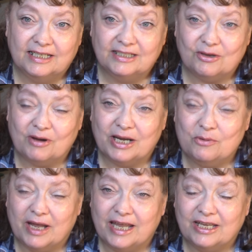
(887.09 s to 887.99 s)
So
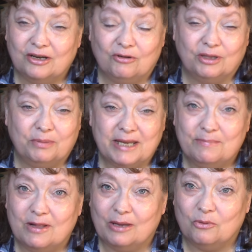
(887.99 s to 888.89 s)
anyway, you know, the
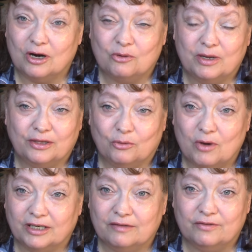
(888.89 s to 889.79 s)
people I work with are
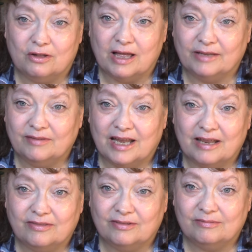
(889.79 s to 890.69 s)
wonderful. I, I
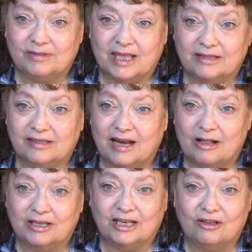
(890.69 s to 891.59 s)
think that
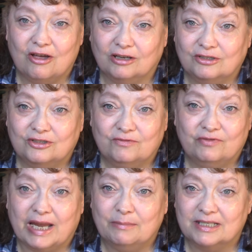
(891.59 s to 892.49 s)
I'll get along
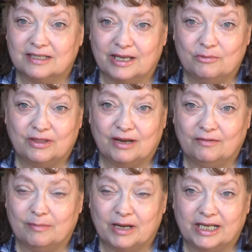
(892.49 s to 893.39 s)
famously with
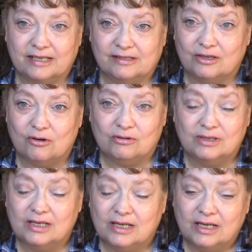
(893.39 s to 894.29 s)
everybody. So
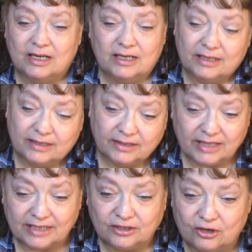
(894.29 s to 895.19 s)

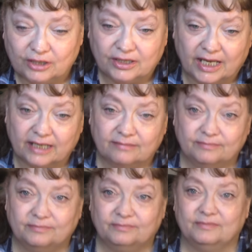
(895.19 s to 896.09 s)
that's a good thing.
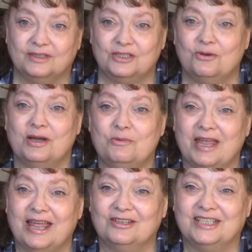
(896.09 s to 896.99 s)
So
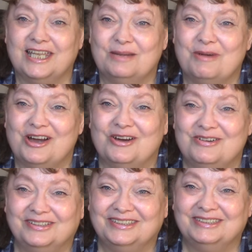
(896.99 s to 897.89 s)
anyway, I'll see you
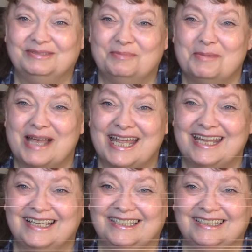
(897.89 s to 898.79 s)
tomorrow. Bye-bye.